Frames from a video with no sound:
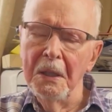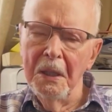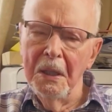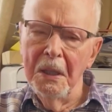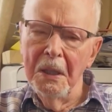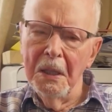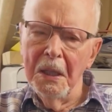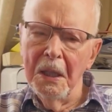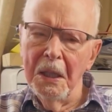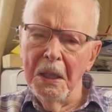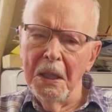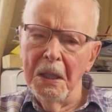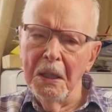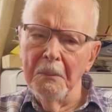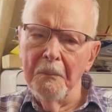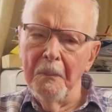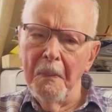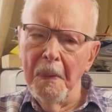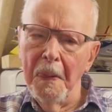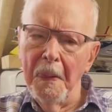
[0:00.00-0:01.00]

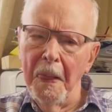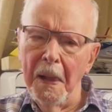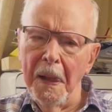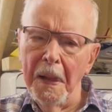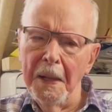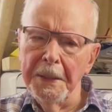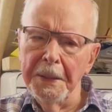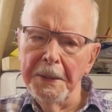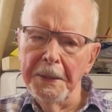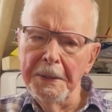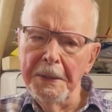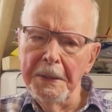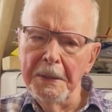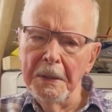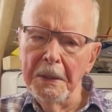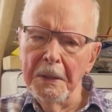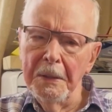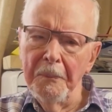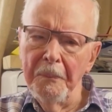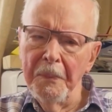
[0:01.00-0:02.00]

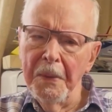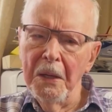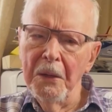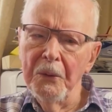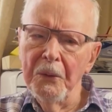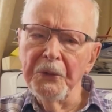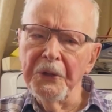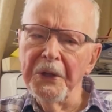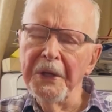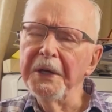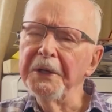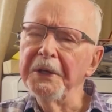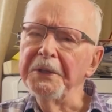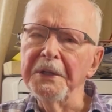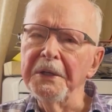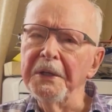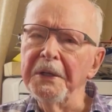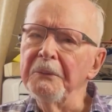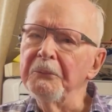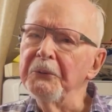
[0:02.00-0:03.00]
and
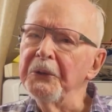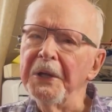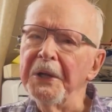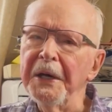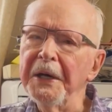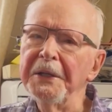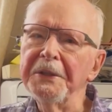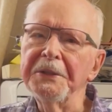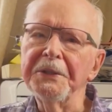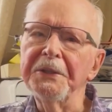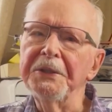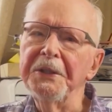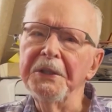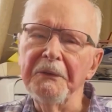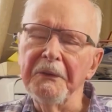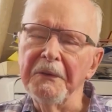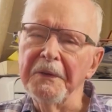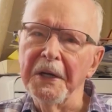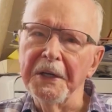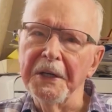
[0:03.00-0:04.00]
without
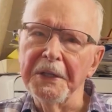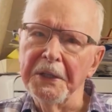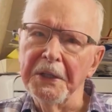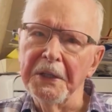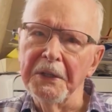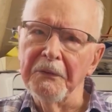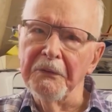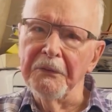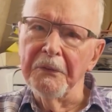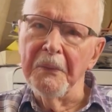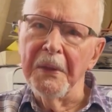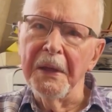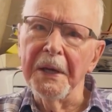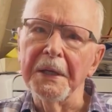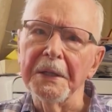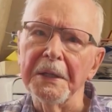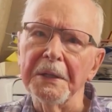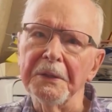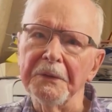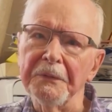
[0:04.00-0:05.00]
deviating from
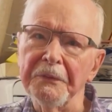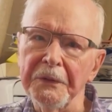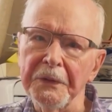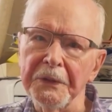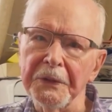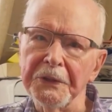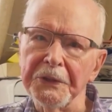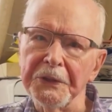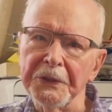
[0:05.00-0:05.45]
that at first.